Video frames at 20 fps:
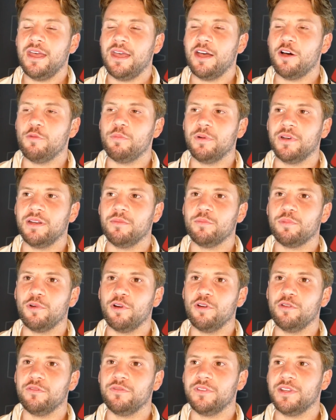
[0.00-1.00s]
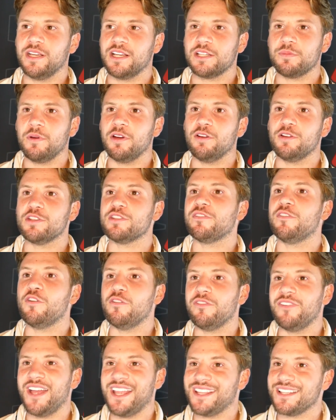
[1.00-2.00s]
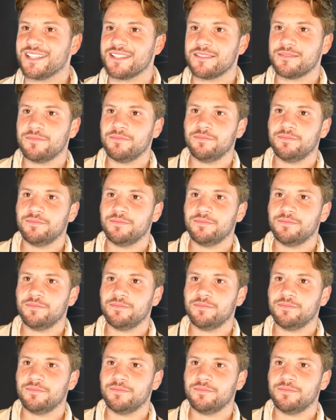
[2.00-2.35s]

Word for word: help and improve the experience for fans.